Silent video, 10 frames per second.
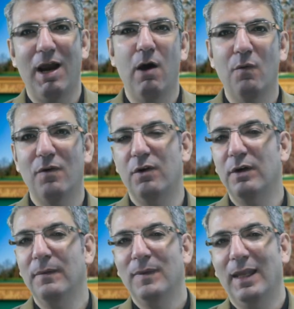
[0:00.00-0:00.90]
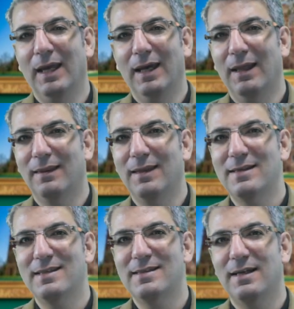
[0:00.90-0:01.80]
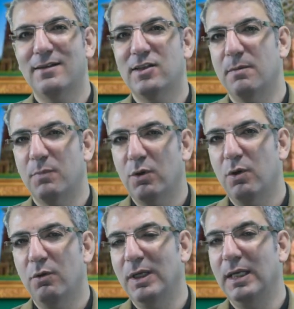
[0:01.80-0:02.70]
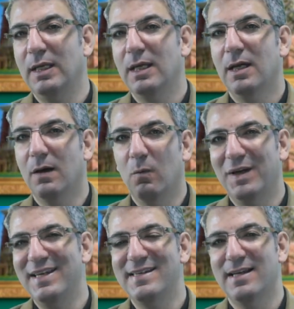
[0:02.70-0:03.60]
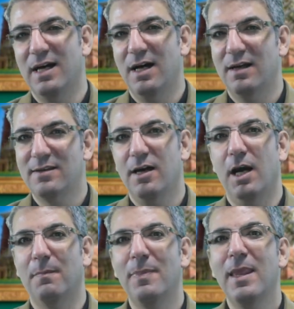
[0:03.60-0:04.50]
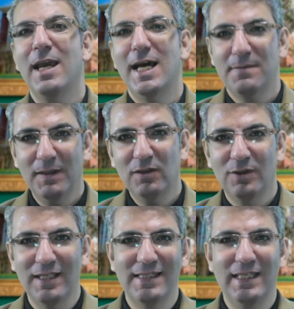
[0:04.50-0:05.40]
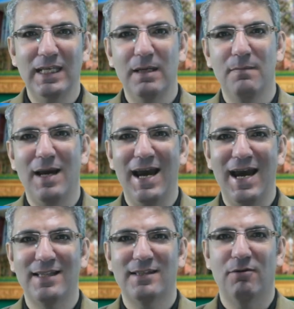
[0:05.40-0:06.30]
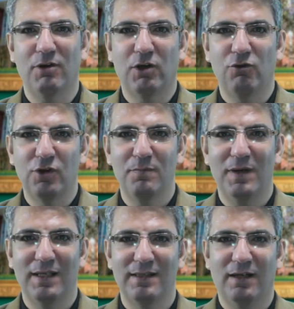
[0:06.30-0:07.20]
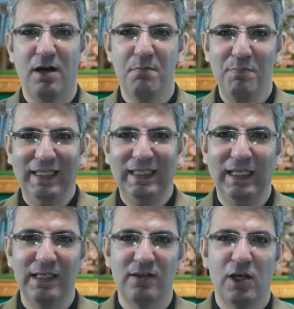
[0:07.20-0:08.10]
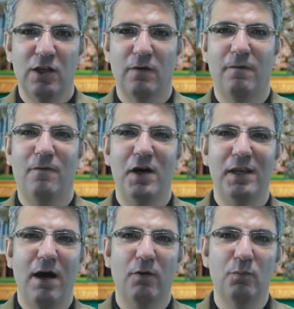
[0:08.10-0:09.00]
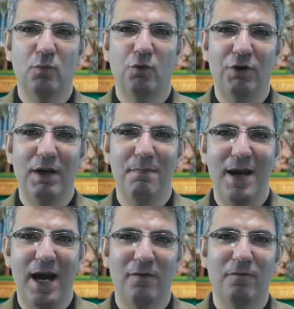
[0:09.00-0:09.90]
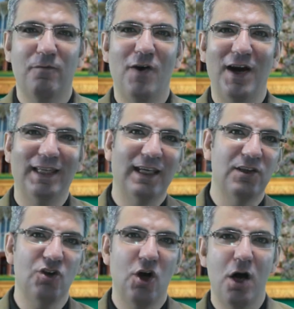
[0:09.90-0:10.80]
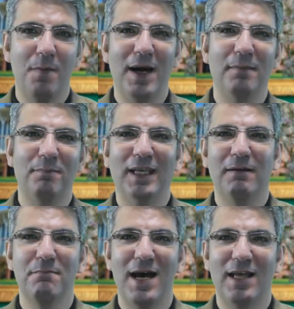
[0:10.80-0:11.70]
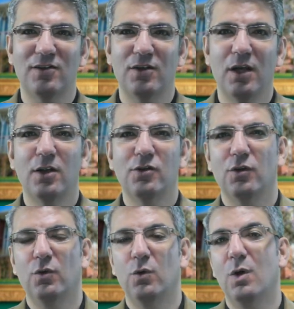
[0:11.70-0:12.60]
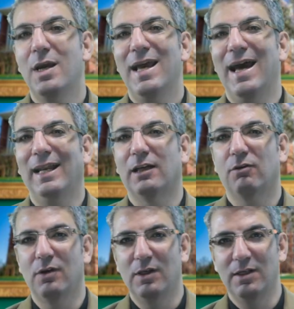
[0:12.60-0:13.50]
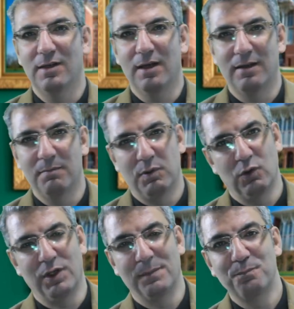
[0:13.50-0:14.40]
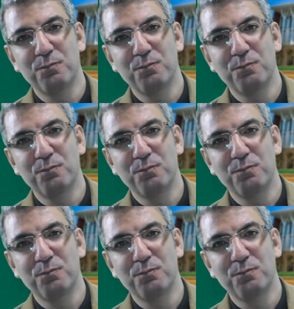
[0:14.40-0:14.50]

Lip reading: However, this is a temporary visa type. I speak to the team at recruitment companies to find out more about finding a job and being matched to an accredited employer.